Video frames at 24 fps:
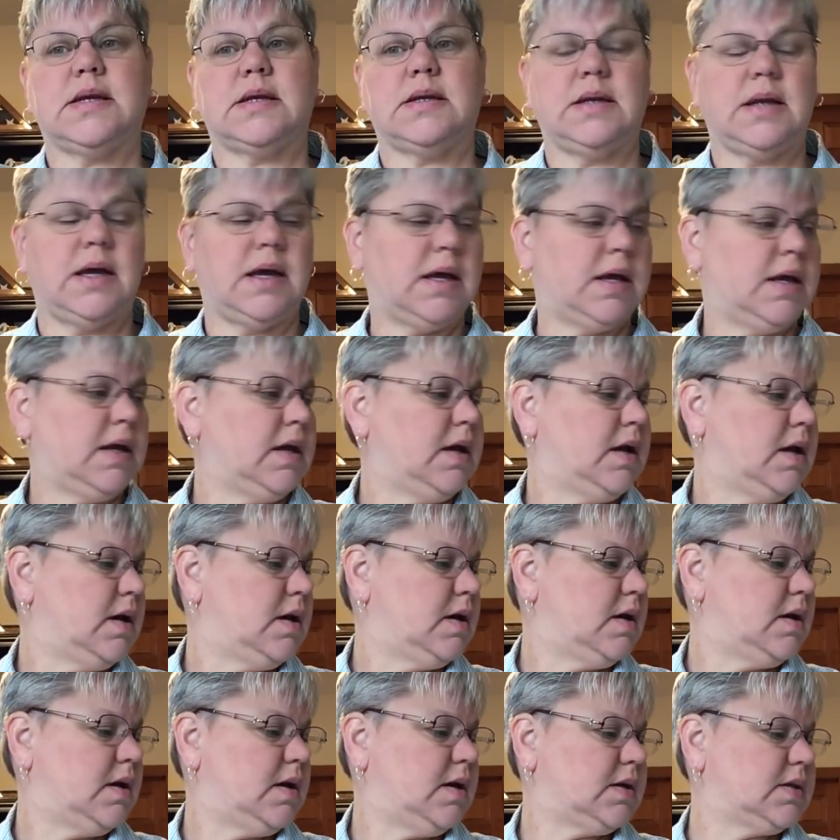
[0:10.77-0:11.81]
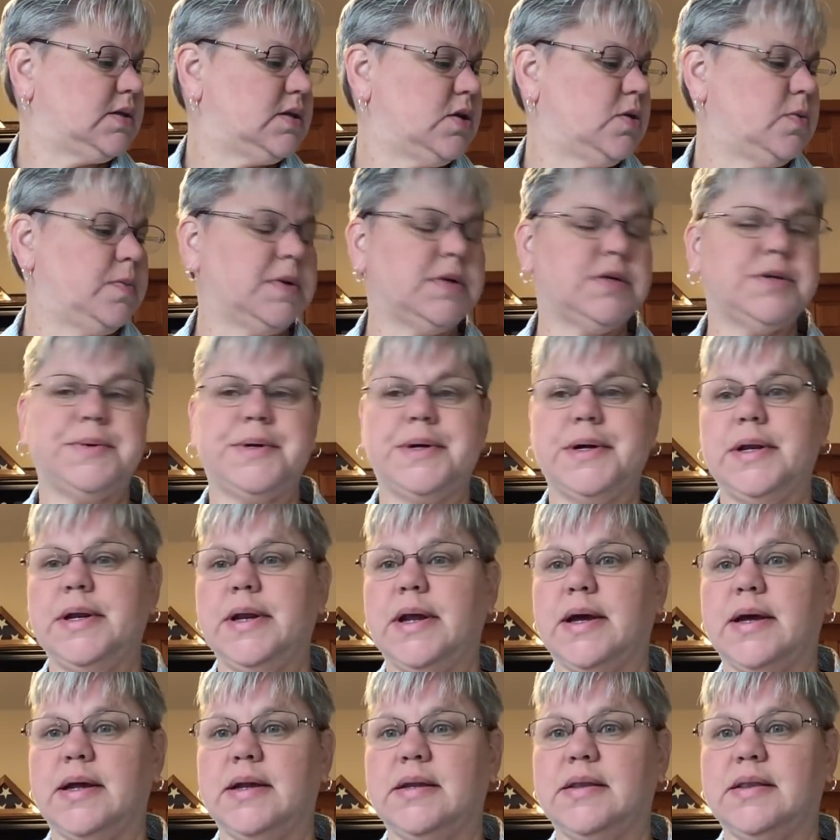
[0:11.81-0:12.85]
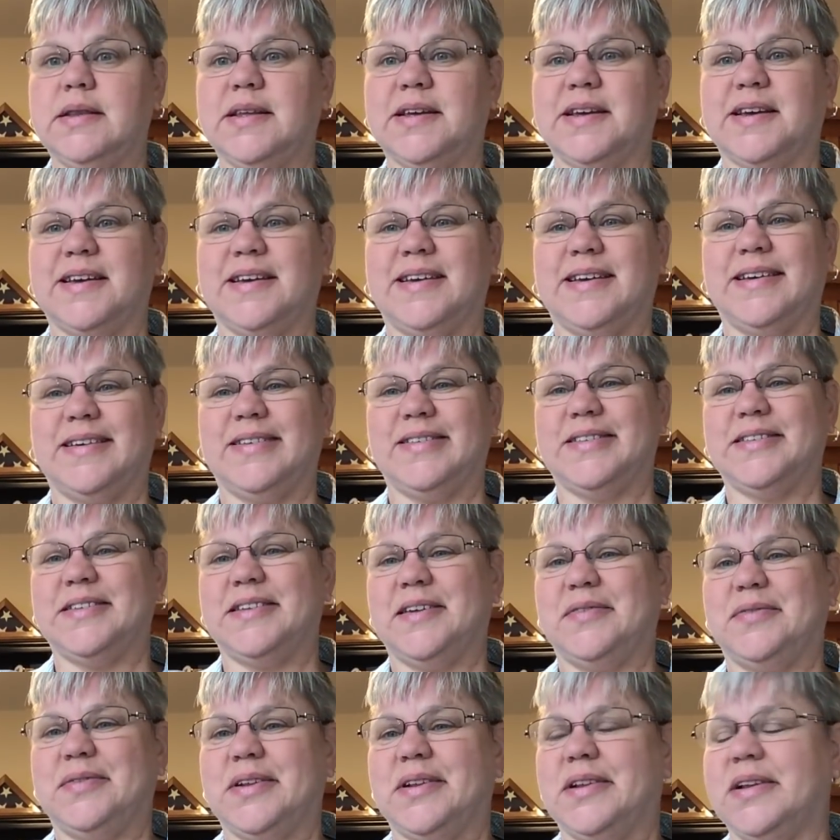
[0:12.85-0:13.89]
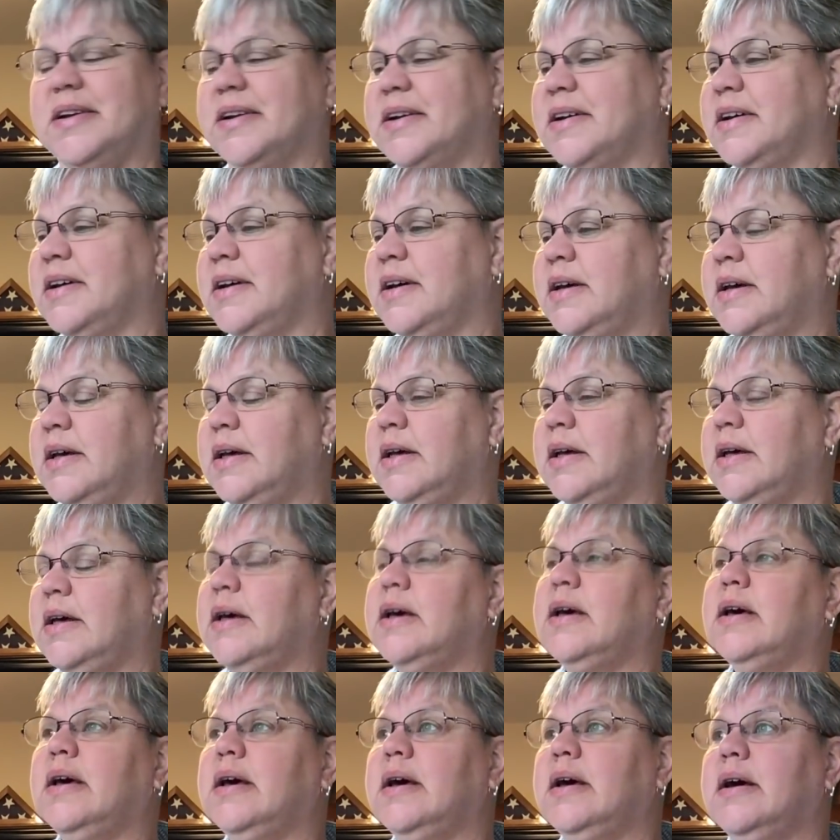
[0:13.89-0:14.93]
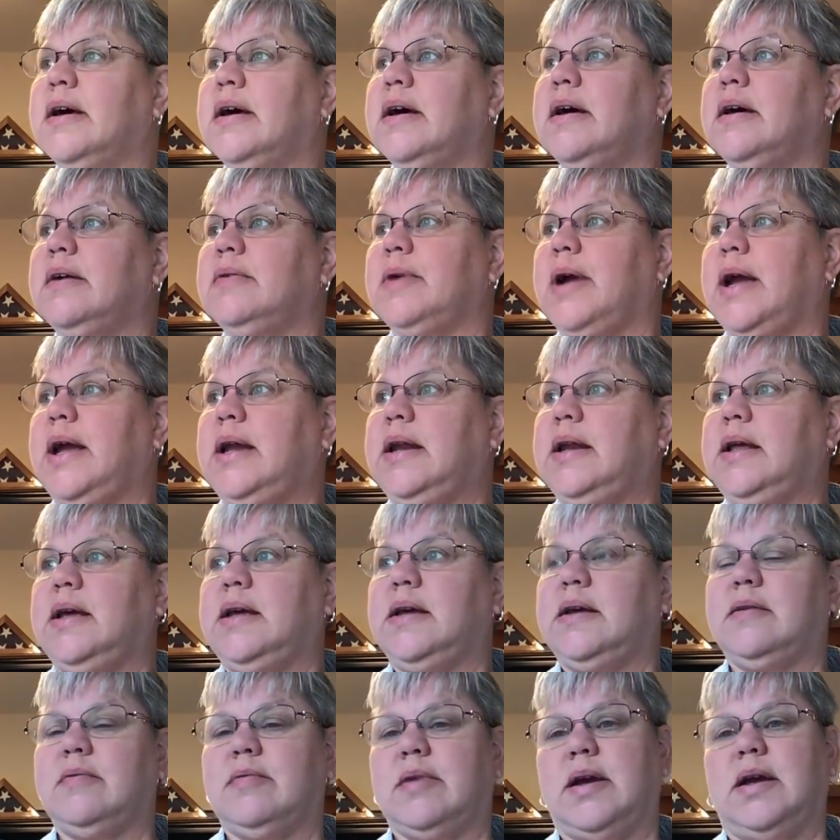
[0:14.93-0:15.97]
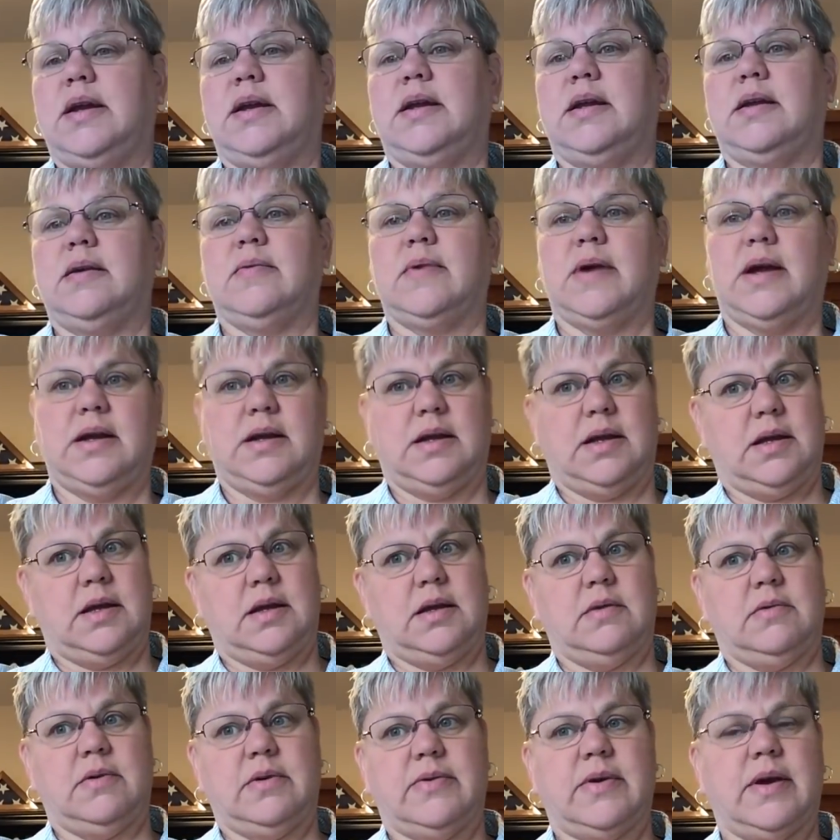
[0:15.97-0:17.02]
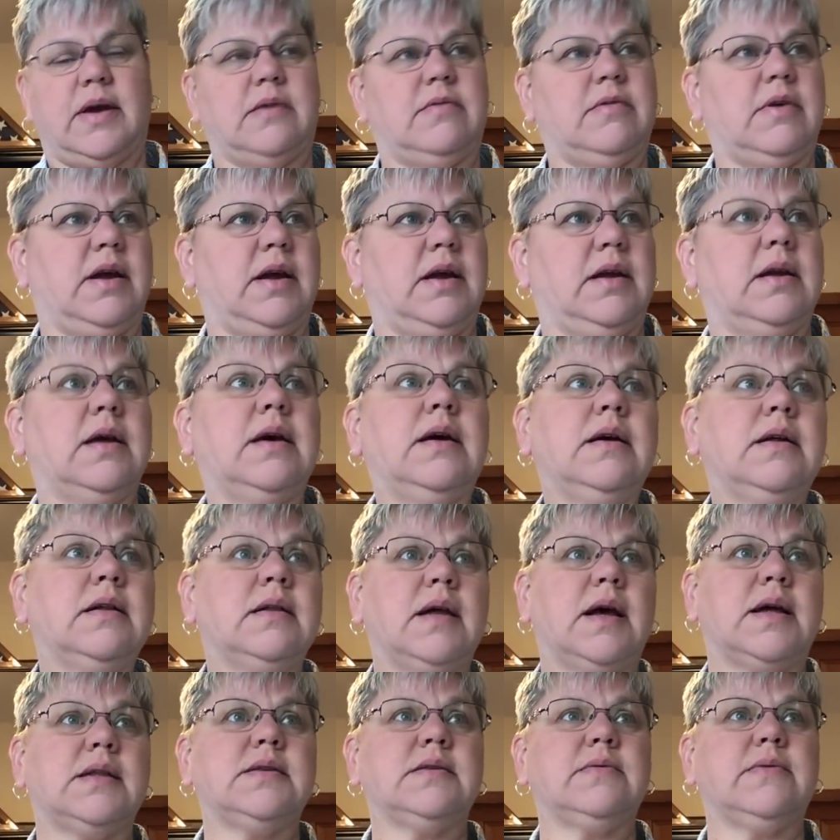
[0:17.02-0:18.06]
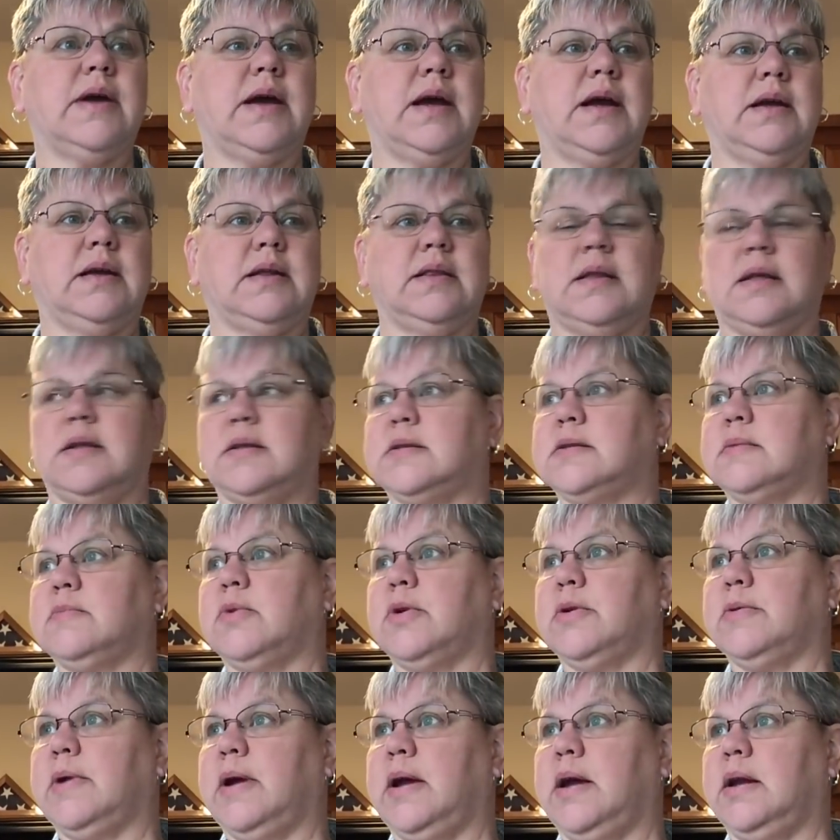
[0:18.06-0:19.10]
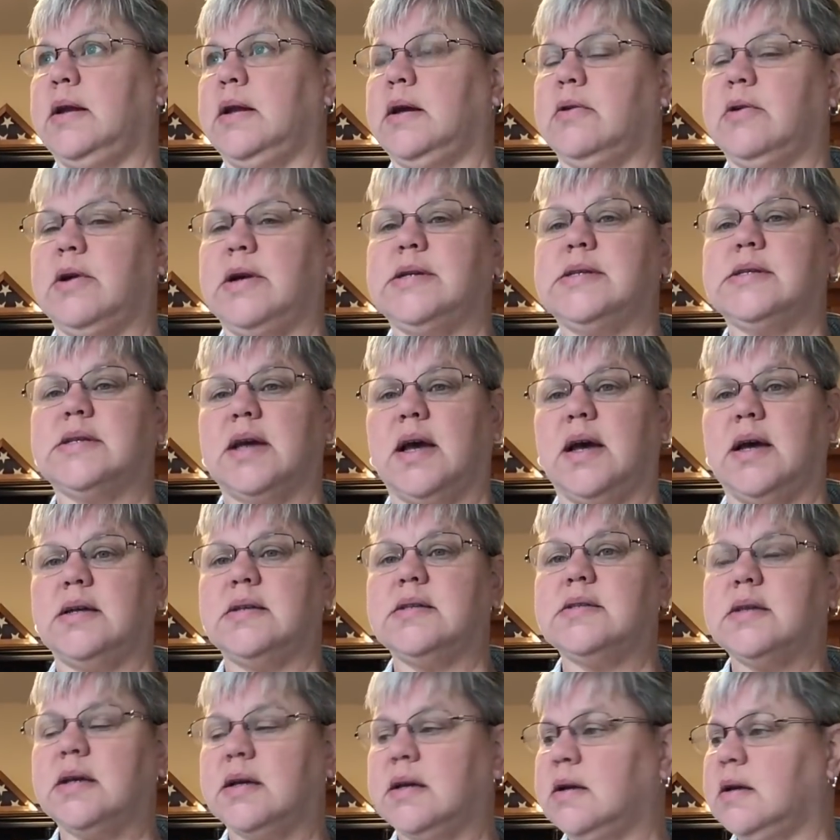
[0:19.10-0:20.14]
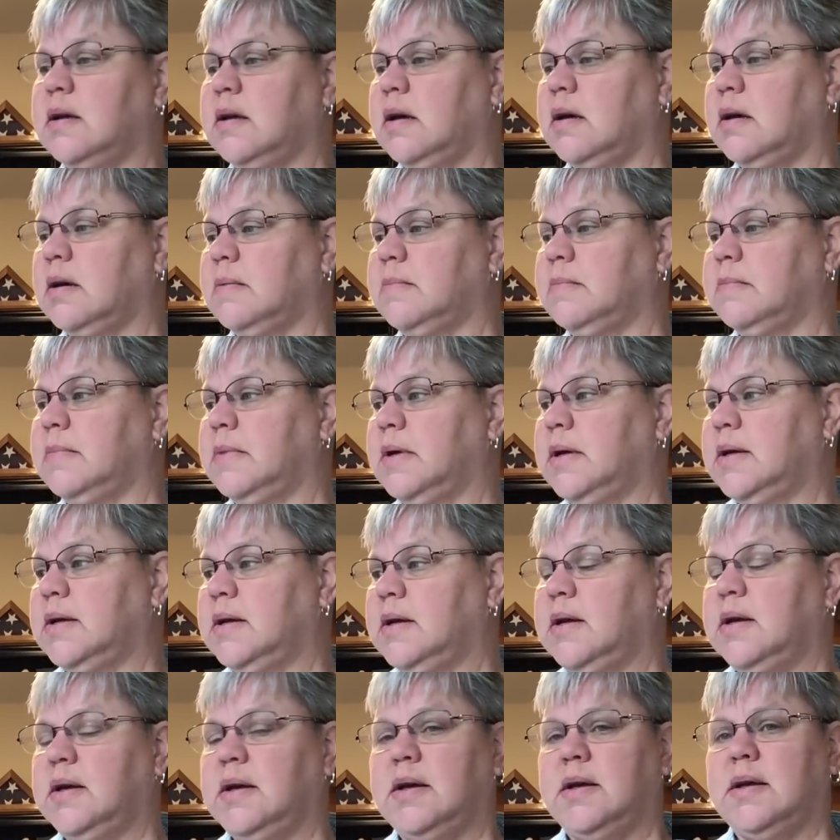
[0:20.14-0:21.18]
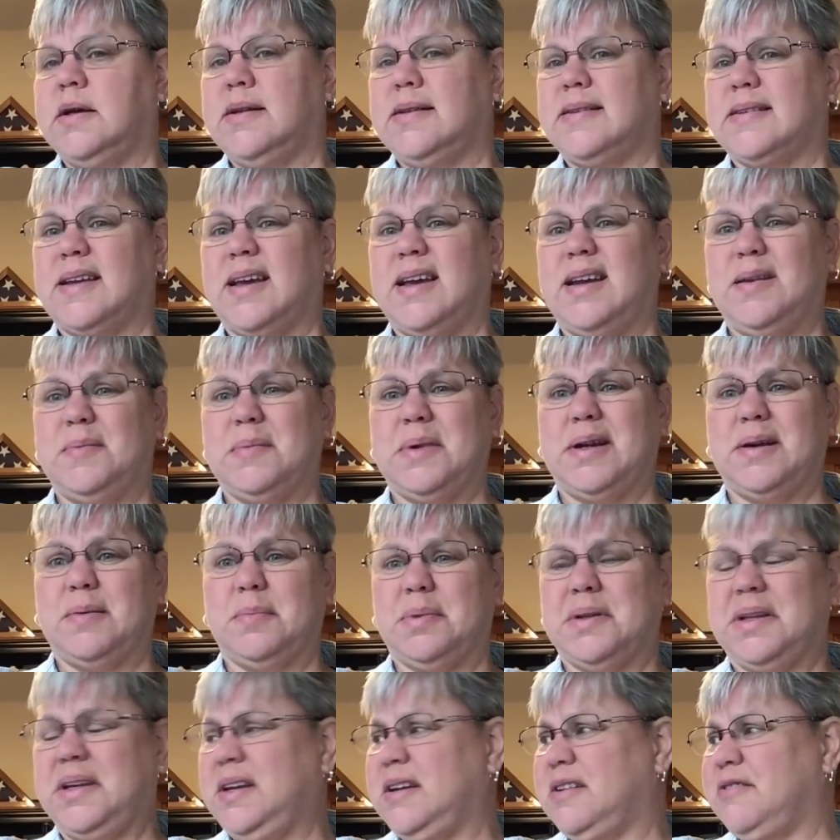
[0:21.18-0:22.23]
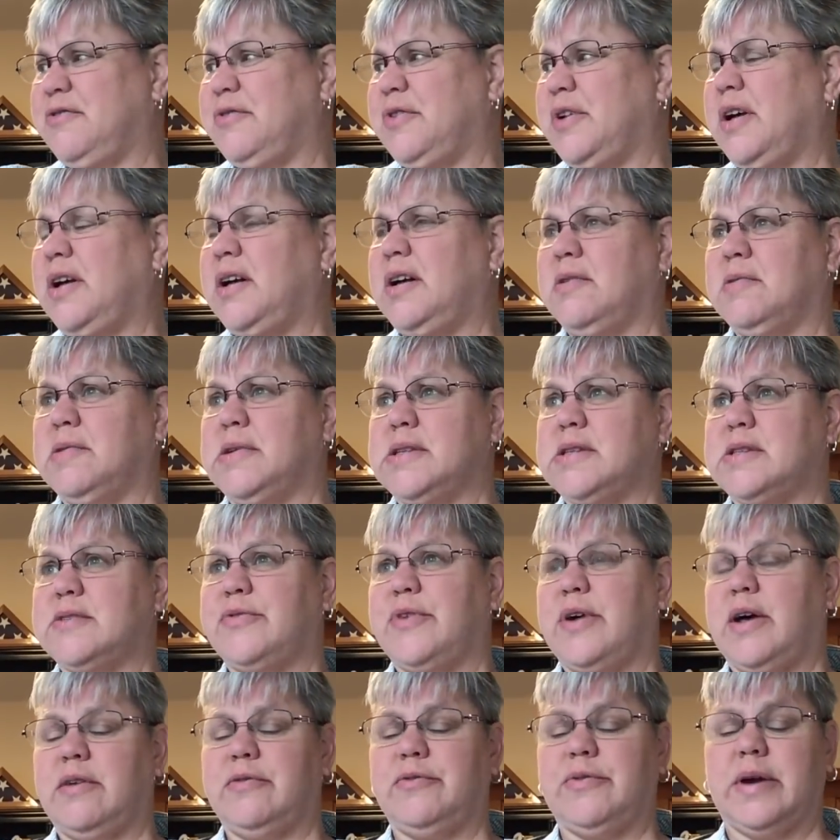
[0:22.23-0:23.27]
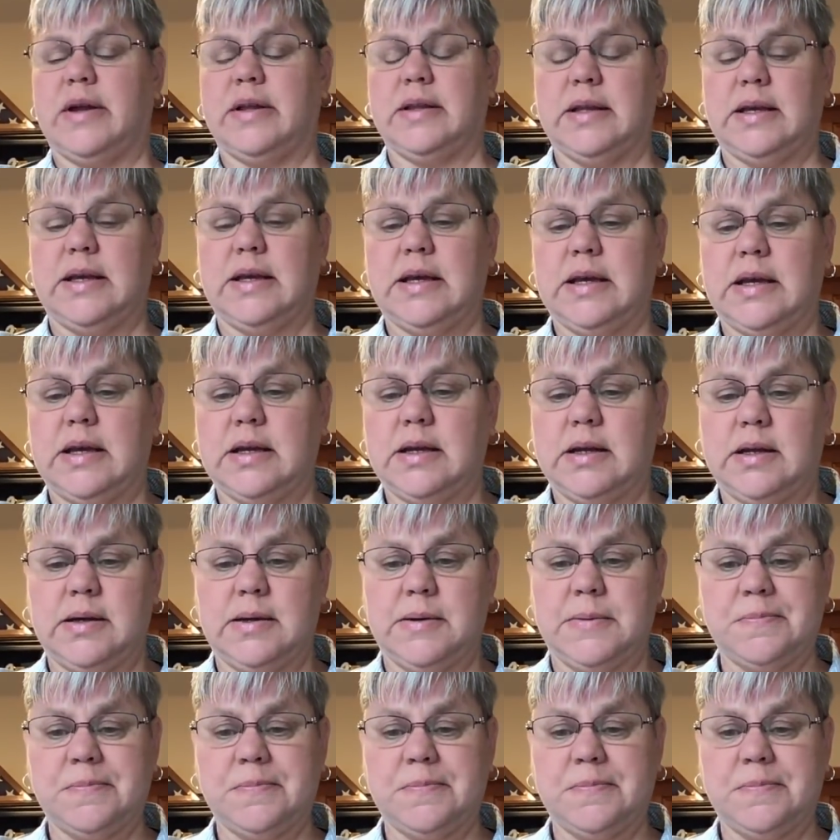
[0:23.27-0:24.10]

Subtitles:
Sunday, October 29th. I'll just have to look. Rainy, rainy, rainy. We've had rain. Lots of rain and then some more rain and gray skies. It's kind of been a bleak fall once fall finally hit.